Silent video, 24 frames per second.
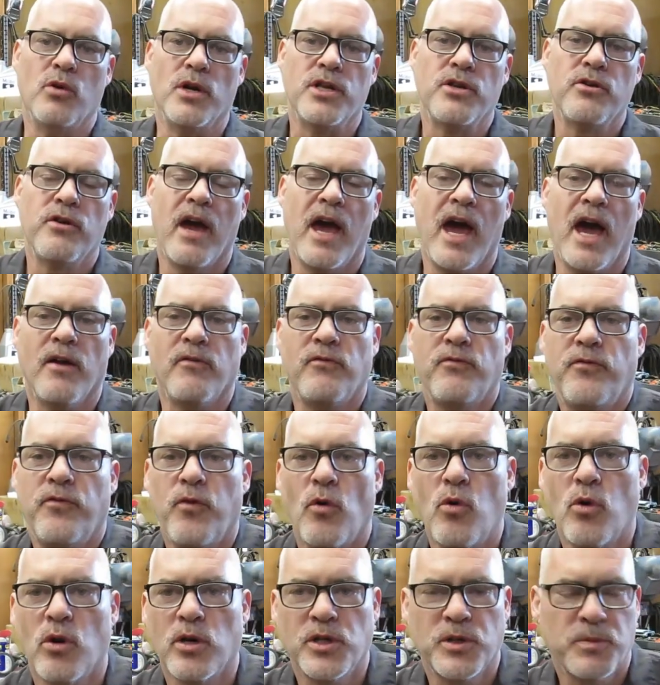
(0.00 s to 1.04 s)
when you had
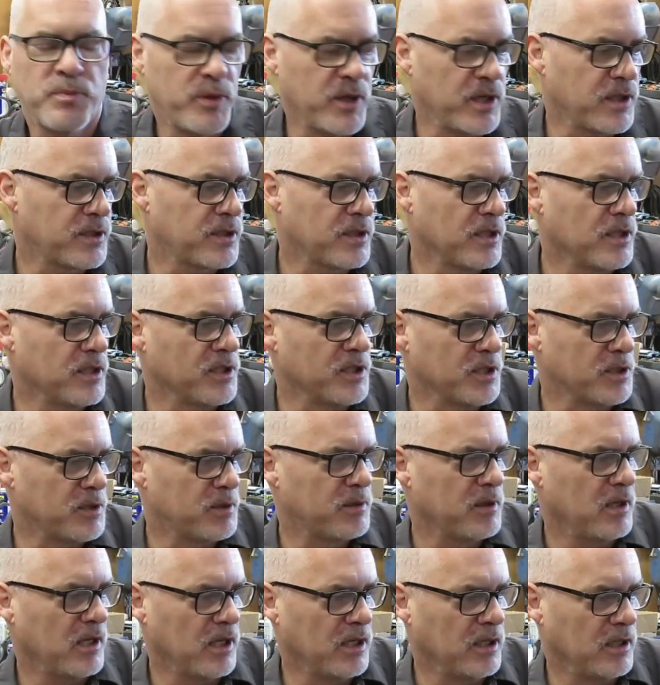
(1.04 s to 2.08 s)
forged
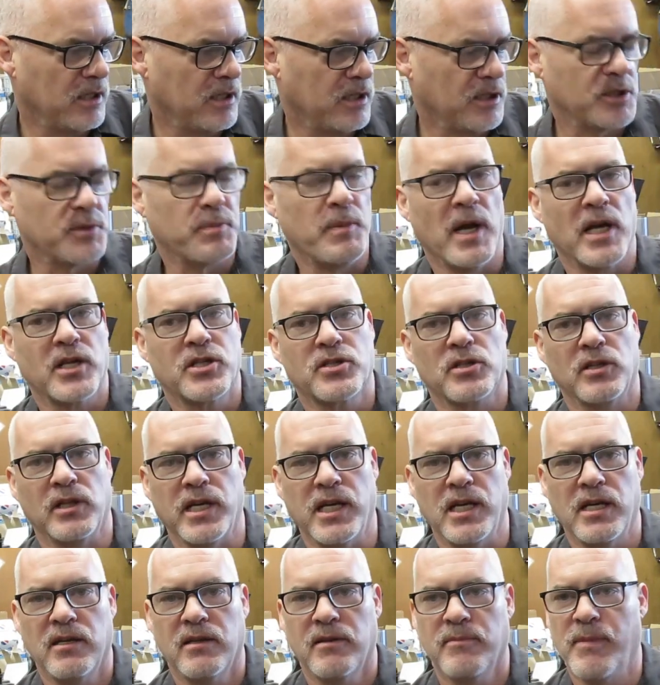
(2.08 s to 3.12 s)
pistons
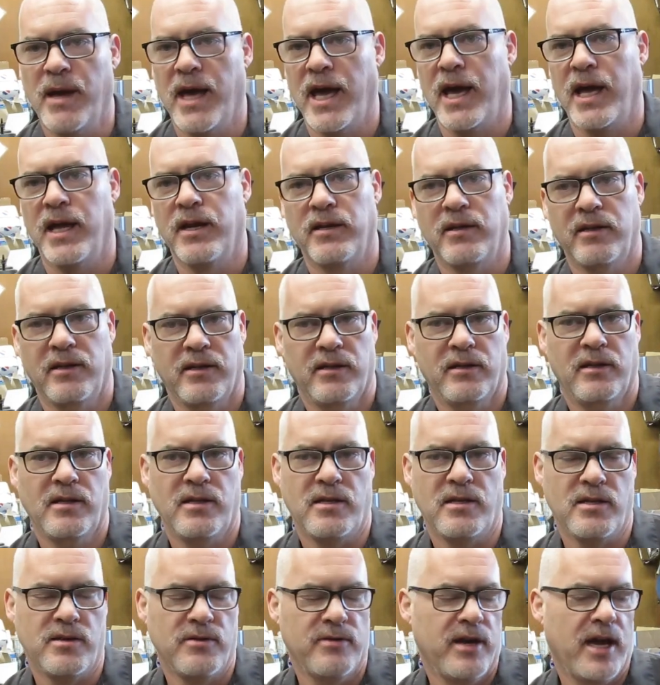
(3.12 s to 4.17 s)
especially, man,
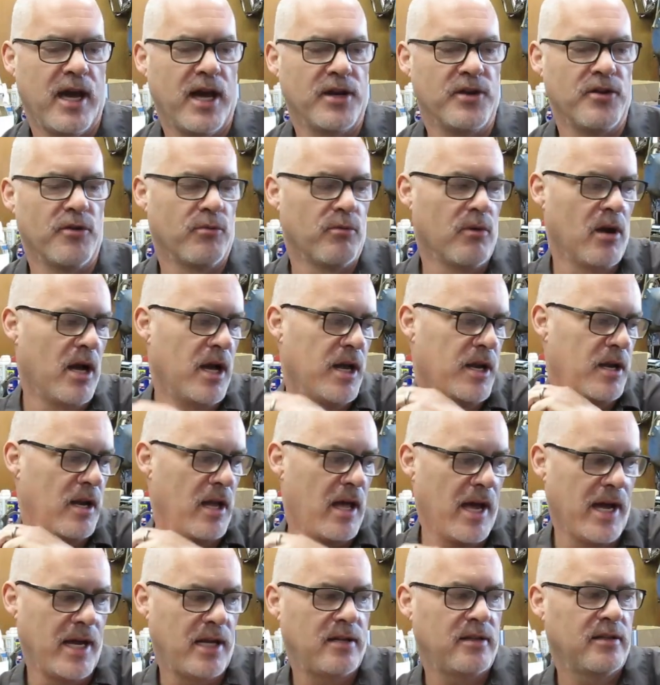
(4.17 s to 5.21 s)
you had to run
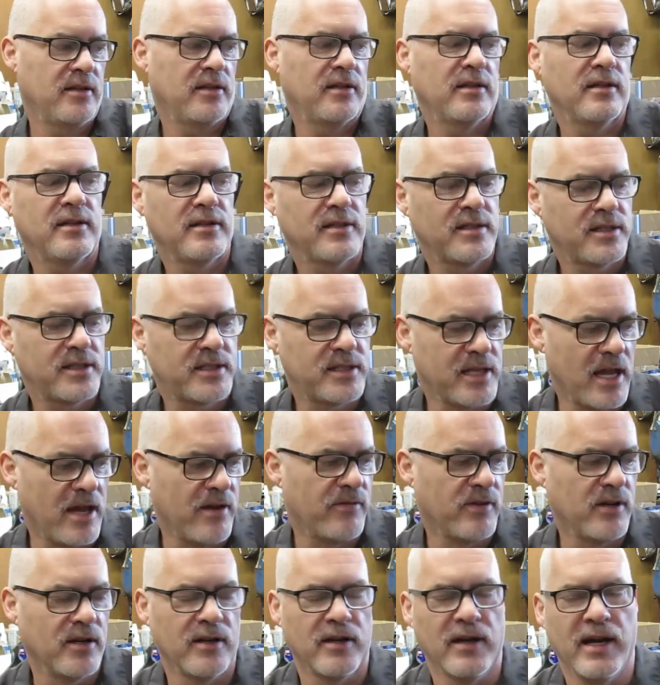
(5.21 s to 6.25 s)
like
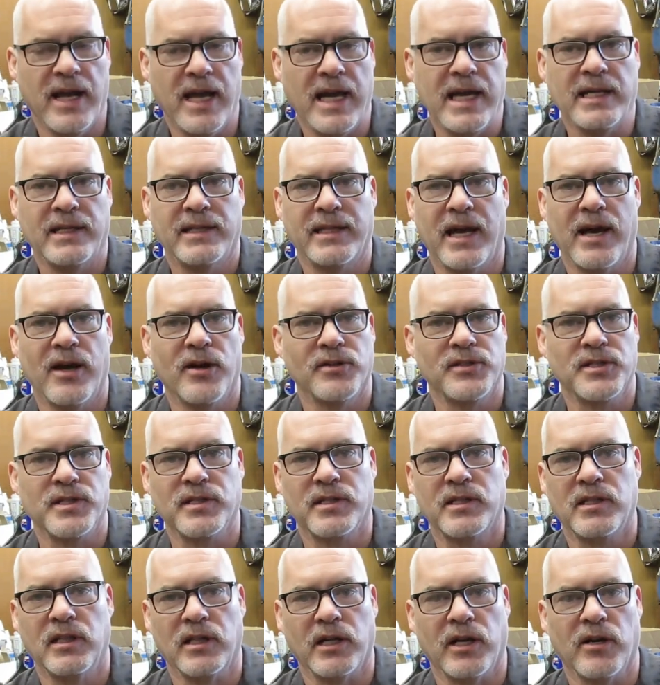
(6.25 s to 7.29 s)
7 or
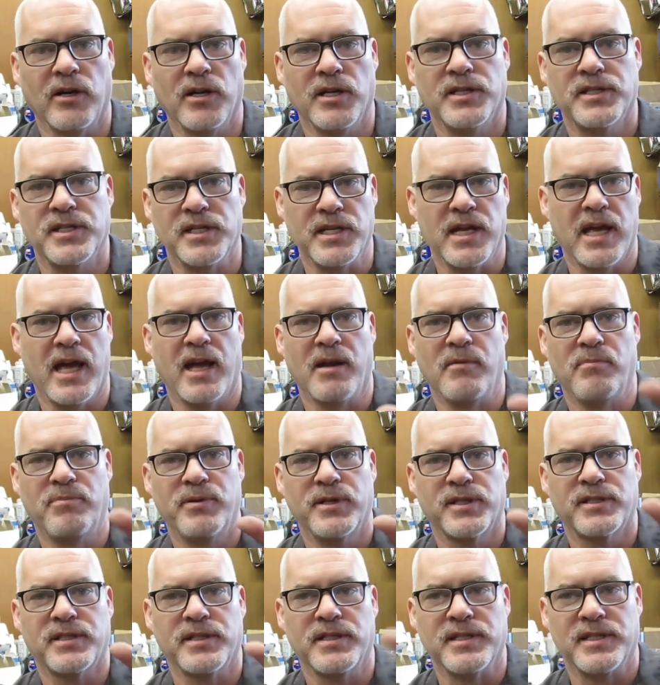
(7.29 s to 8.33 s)
8/1000ths clearance, and you had
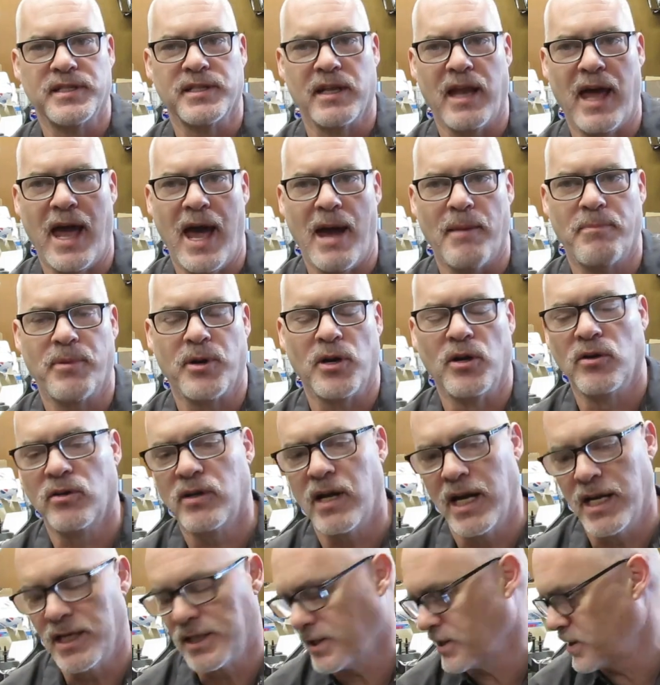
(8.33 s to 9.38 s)
piston slap and all
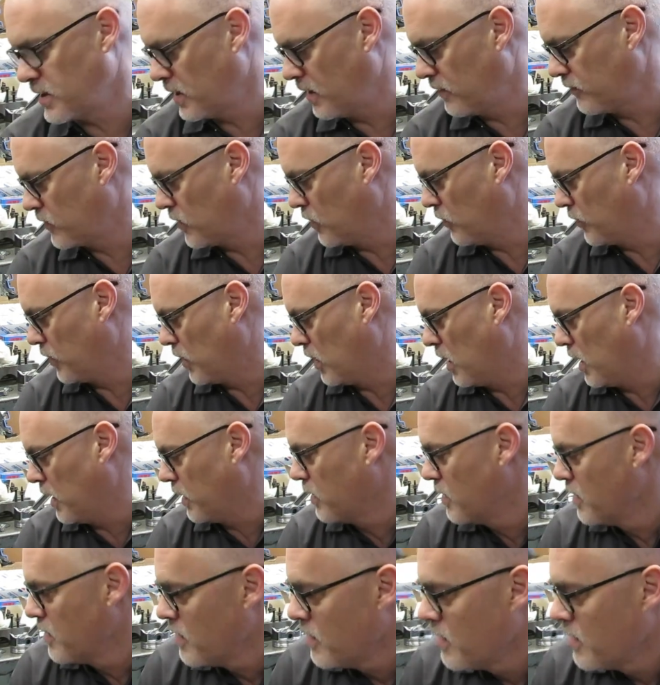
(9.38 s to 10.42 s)
kinds of stuff going on.